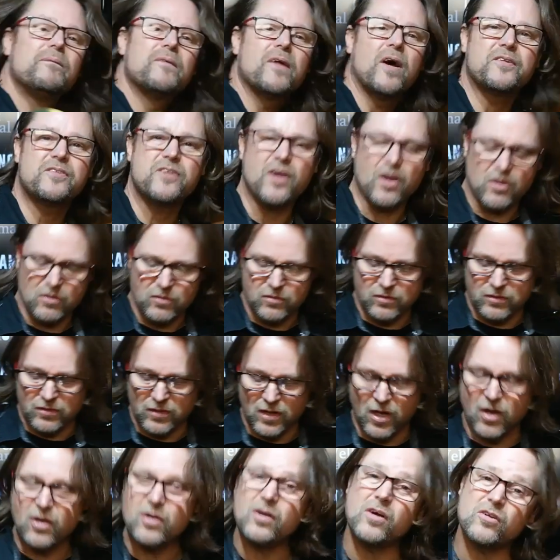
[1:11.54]
I don't
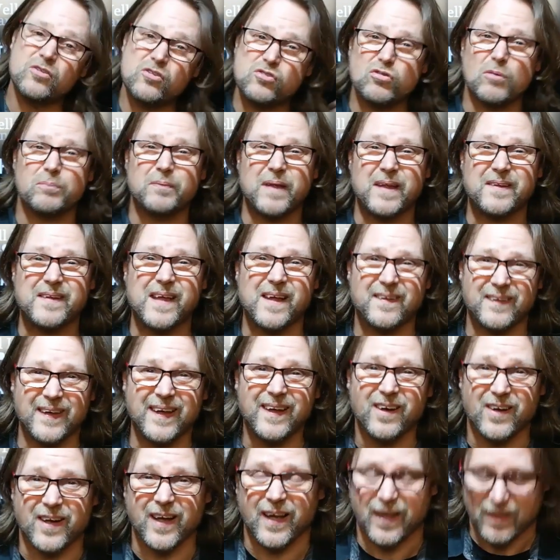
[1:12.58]
know, I'll just drop that down
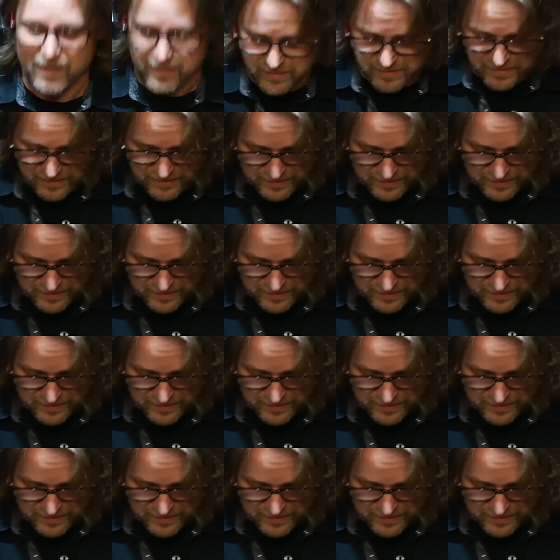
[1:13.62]
there, okay?